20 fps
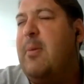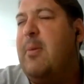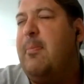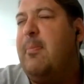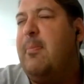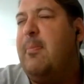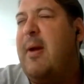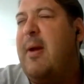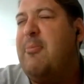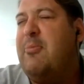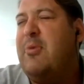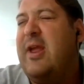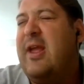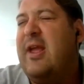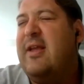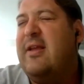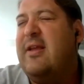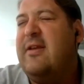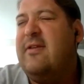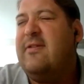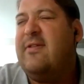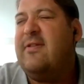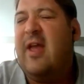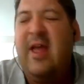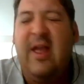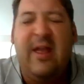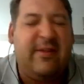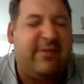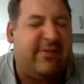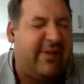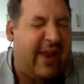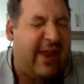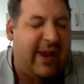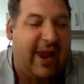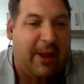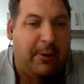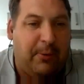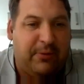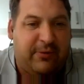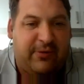memory is 10
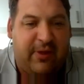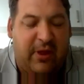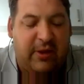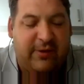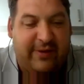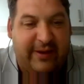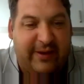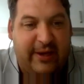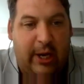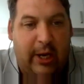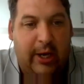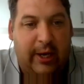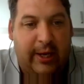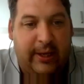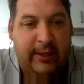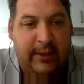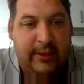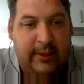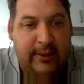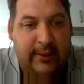hours 39